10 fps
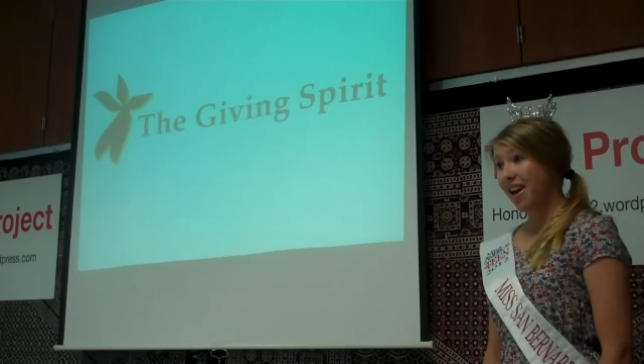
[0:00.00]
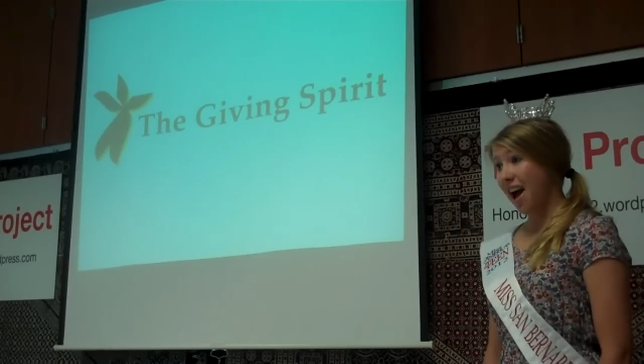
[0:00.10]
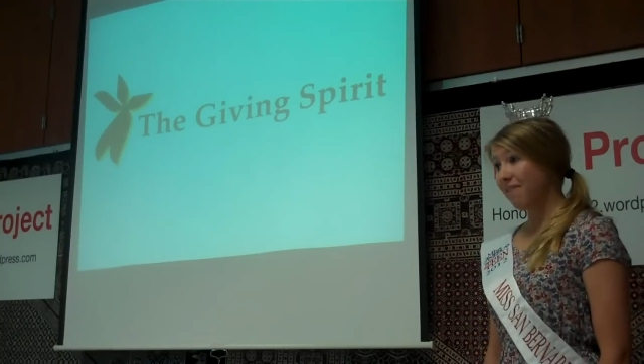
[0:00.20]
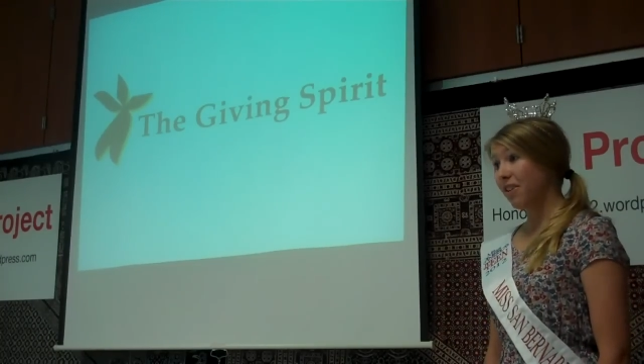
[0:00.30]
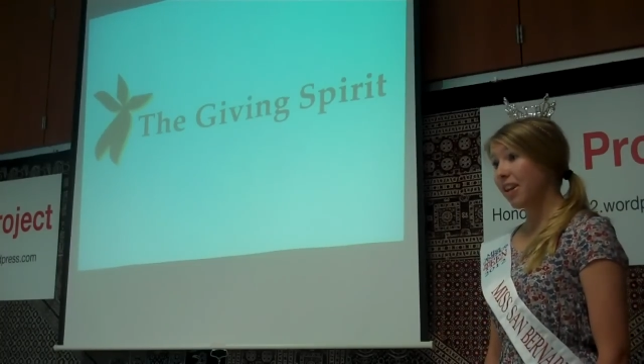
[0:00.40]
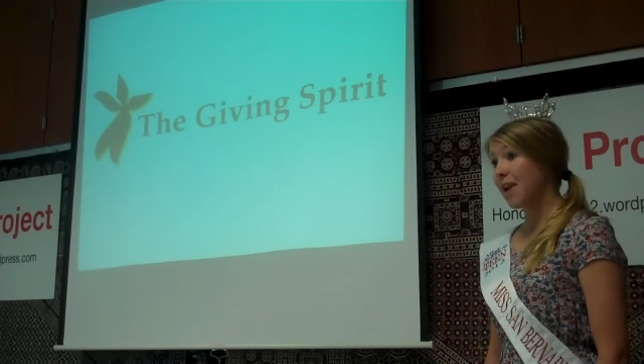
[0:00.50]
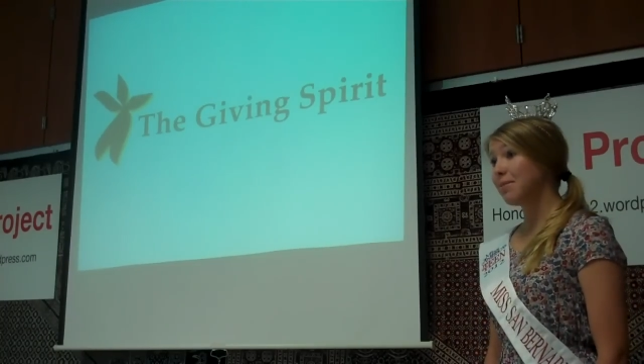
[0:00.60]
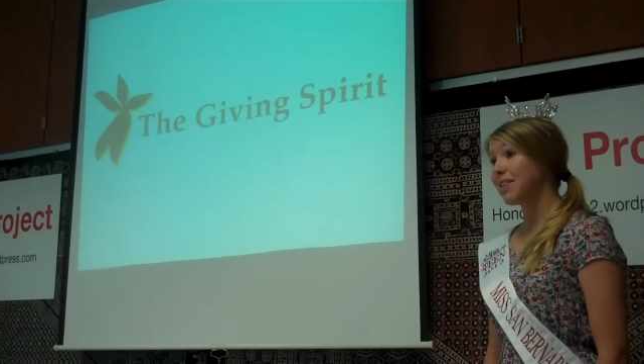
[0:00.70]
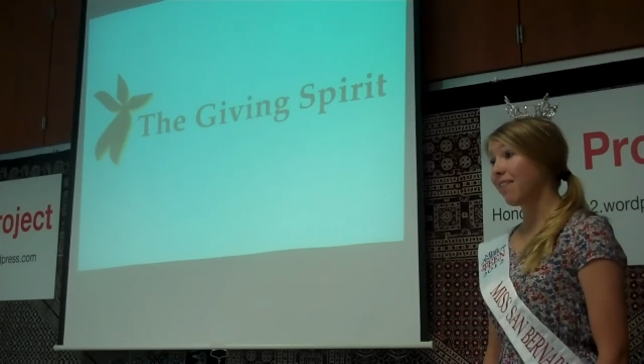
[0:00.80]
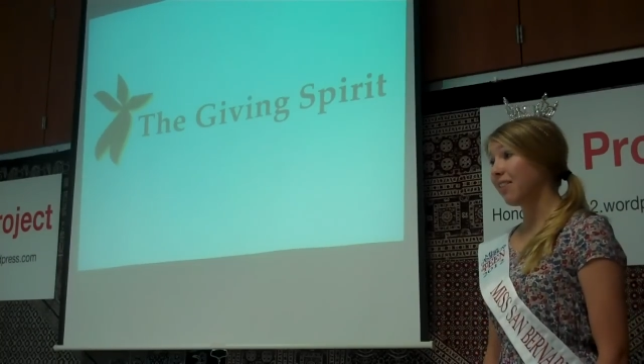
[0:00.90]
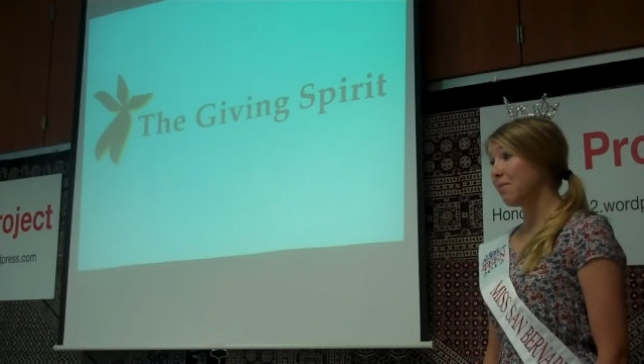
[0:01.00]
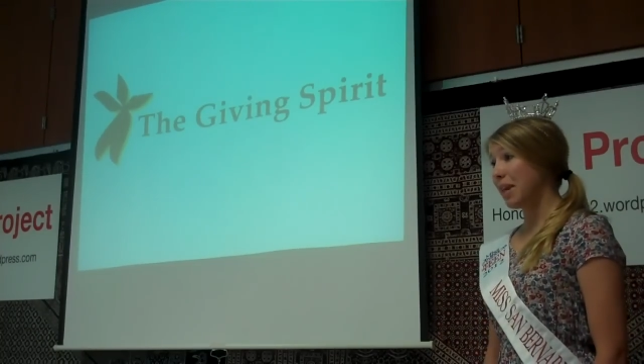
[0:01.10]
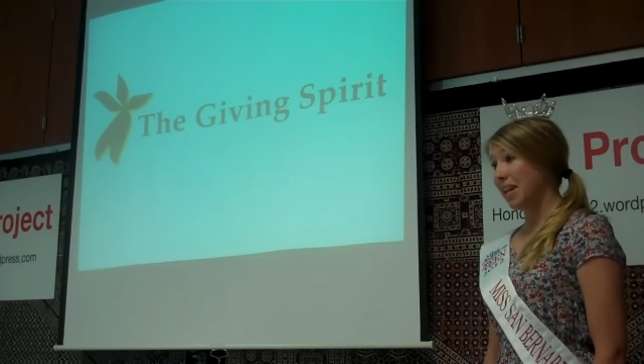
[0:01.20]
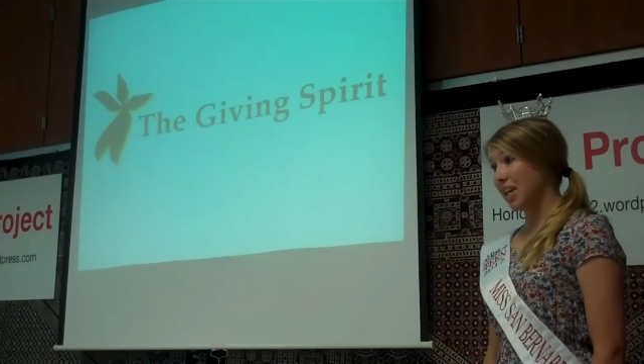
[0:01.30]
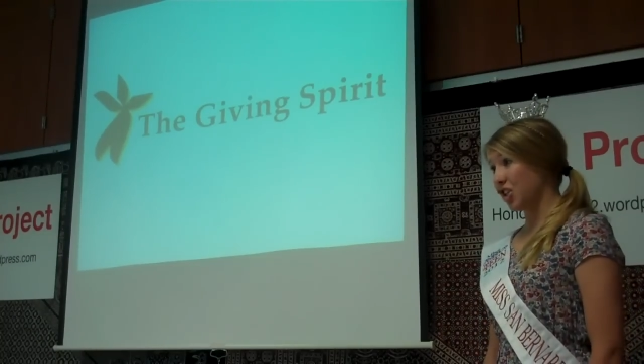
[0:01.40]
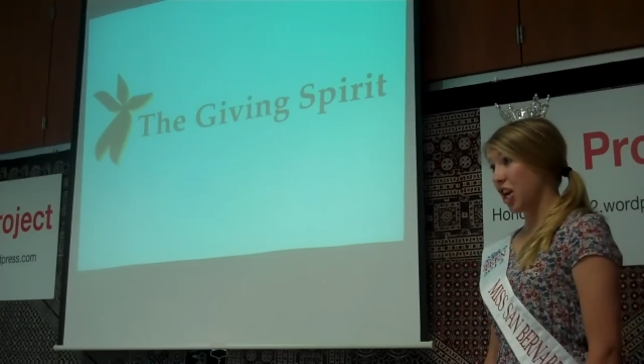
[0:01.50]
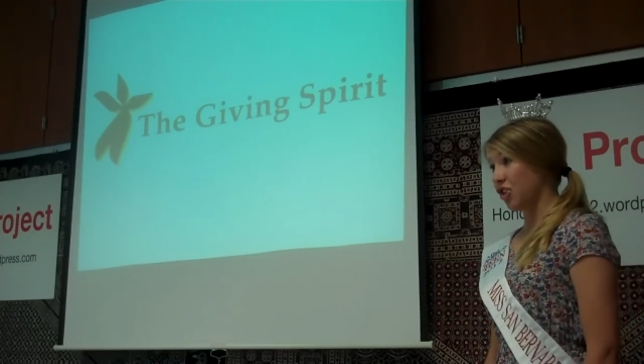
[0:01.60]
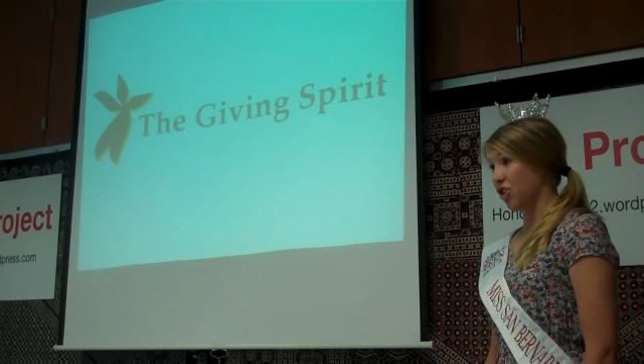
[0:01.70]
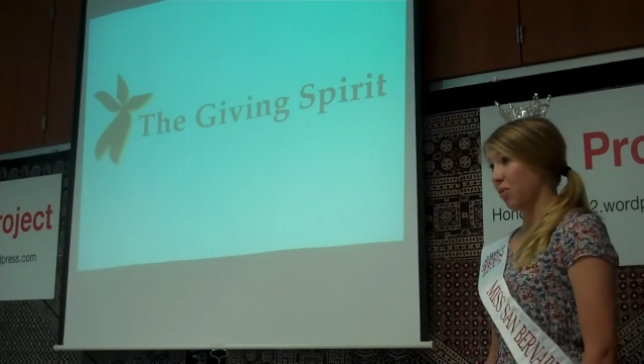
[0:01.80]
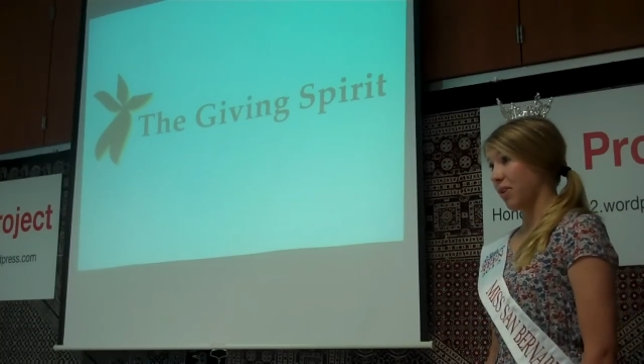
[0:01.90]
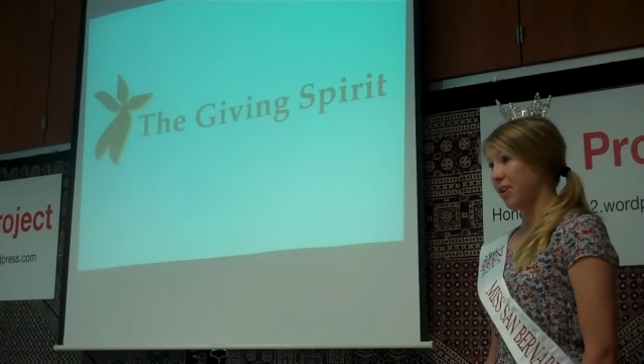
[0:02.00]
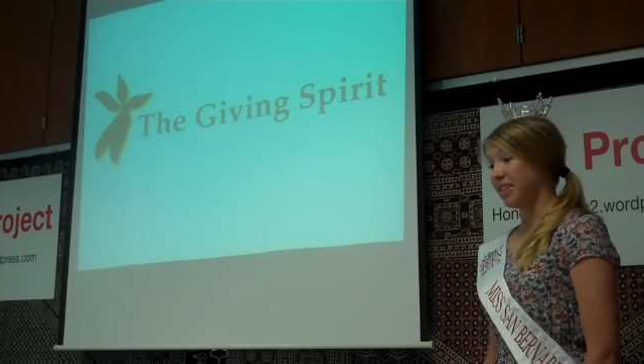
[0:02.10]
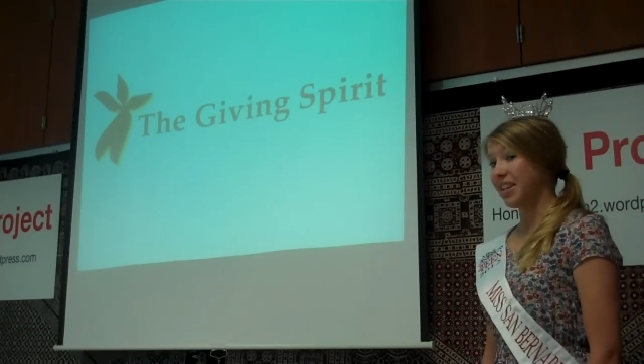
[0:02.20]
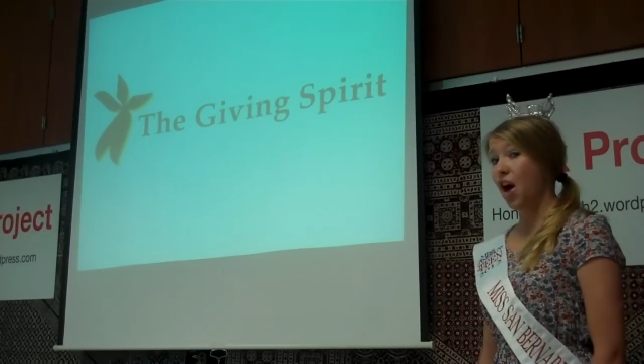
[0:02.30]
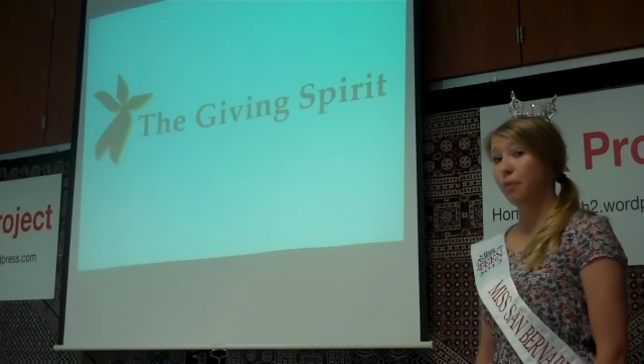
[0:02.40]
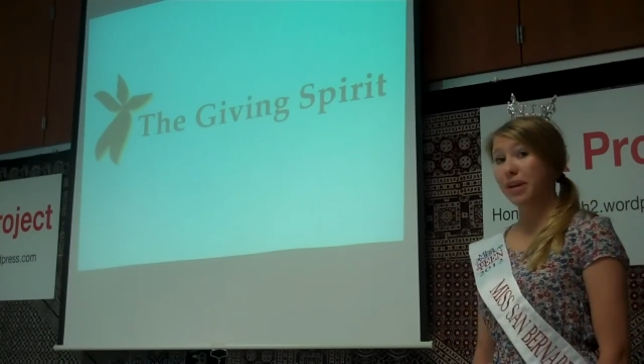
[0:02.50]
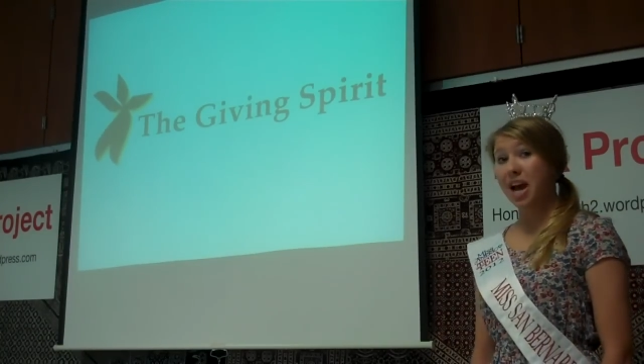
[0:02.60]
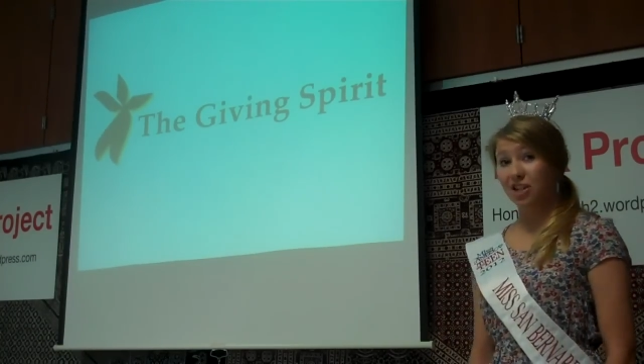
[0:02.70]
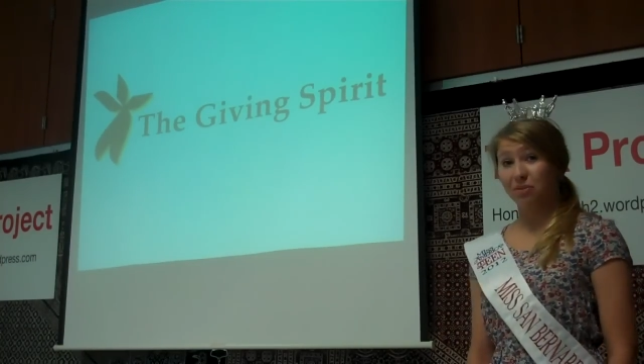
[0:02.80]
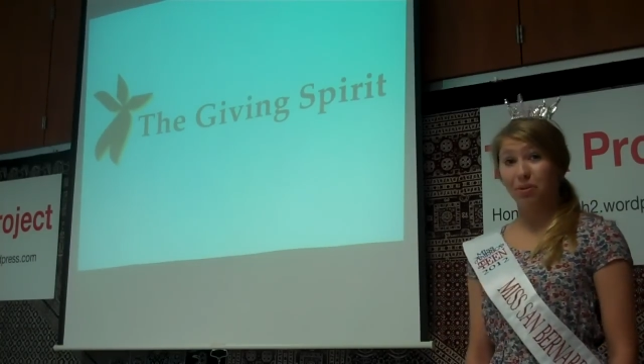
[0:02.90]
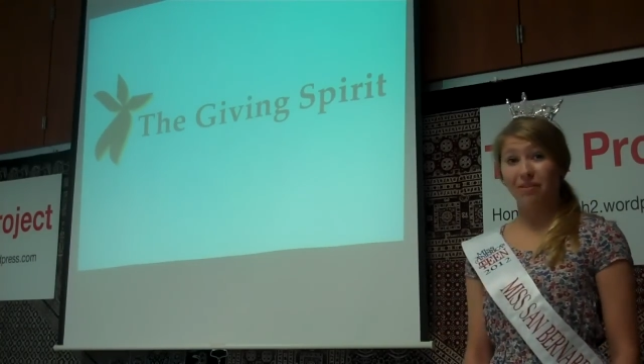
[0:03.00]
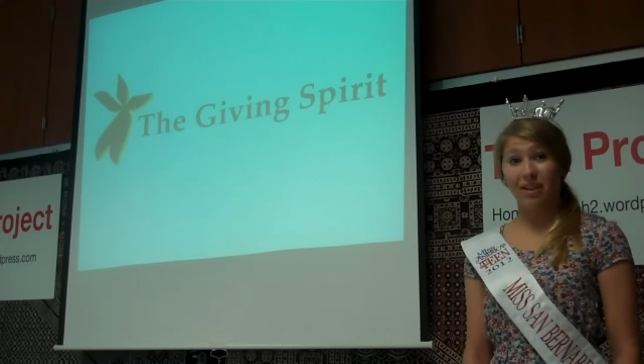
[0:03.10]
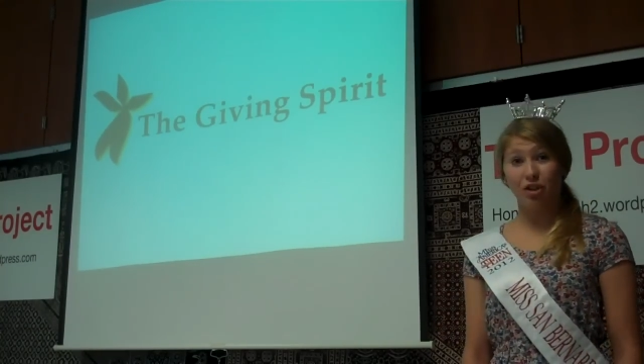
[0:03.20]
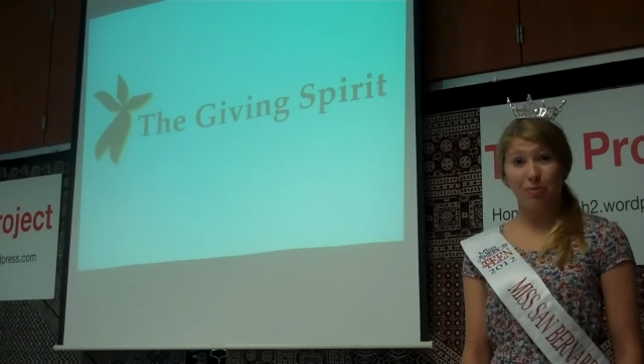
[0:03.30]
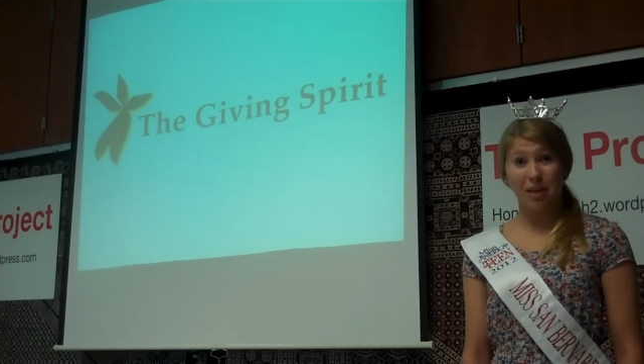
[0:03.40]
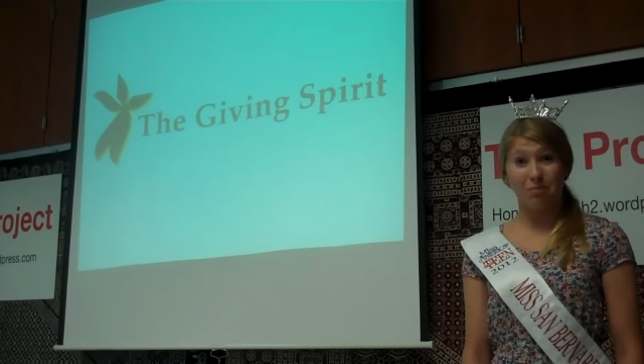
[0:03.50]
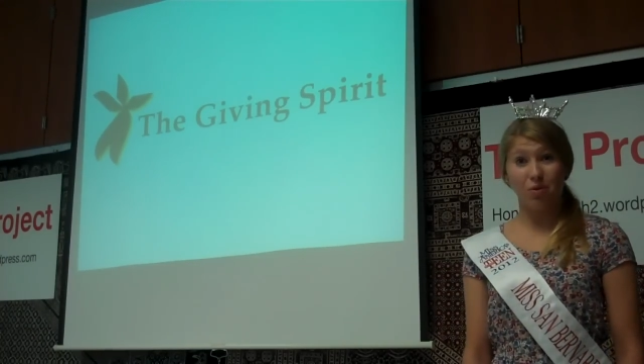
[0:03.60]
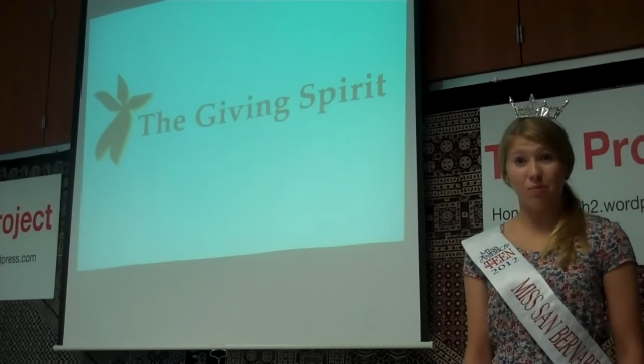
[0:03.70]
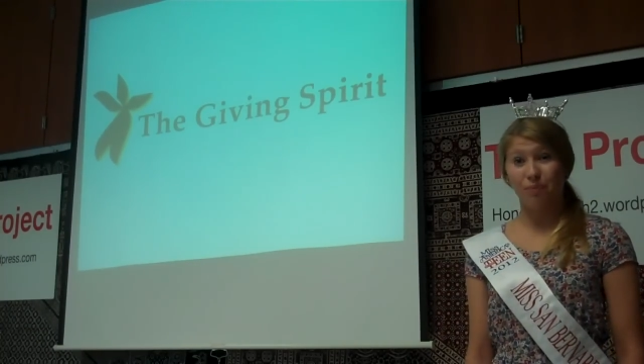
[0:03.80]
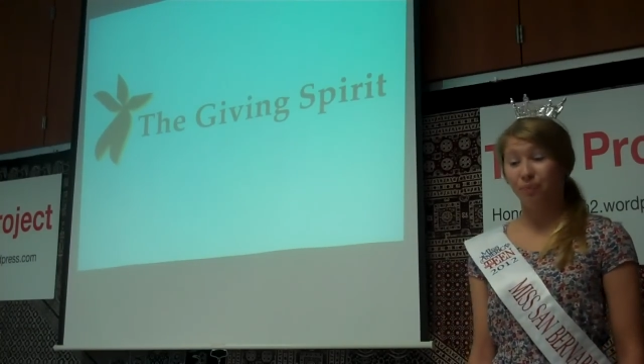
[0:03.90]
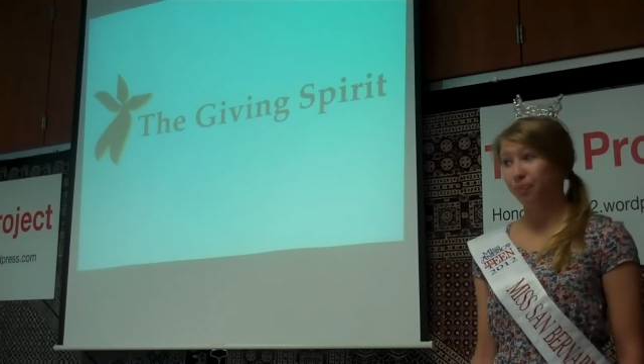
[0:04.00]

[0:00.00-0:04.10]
I feel like I'm definitely making a change in the world and helping underprivileged people.